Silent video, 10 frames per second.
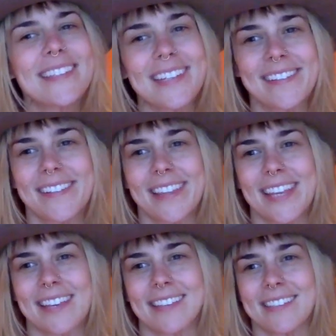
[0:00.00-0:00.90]
single
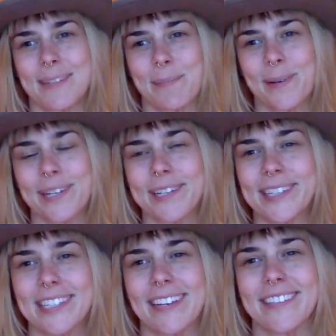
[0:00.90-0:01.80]
thing to put your
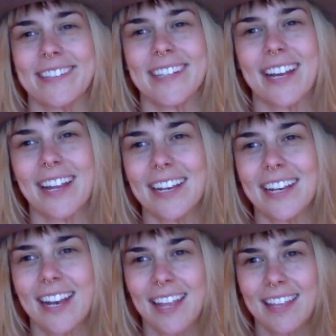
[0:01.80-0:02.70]
attention
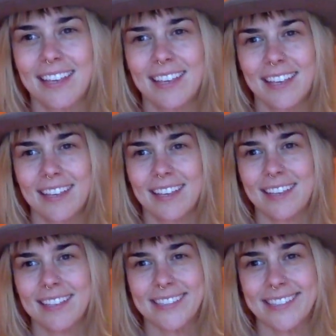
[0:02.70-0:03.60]
on
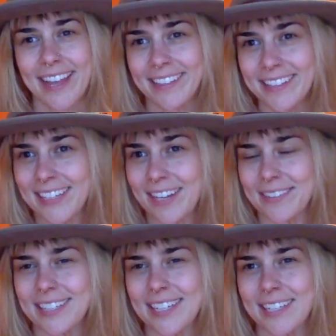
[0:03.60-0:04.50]
silent
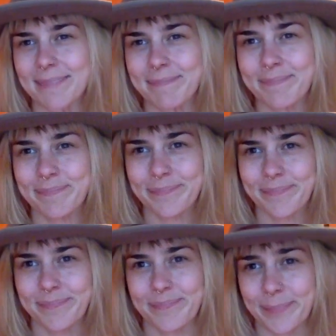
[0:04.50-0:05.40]
counting,
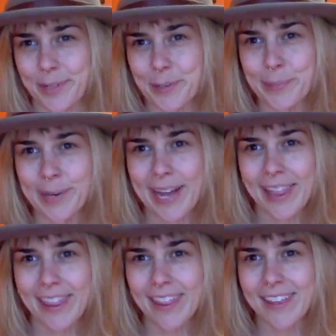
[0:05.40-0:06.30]
your
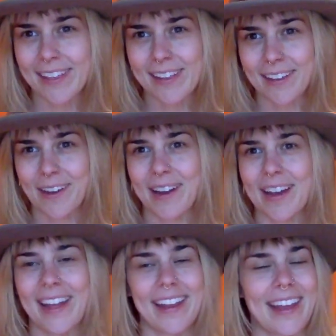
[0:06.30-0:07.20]
breath,
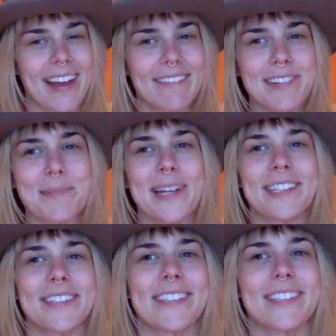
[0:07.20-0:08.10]
an
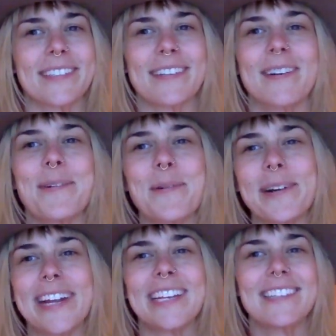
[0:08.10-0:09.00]
affirmation
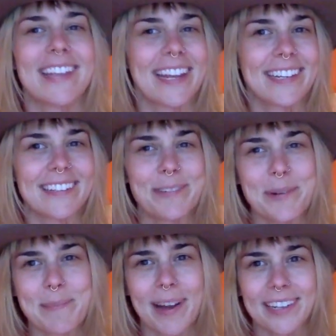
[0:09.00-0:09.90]
or a chant
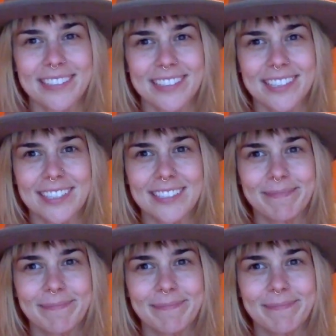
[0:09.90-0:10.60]
or mantra.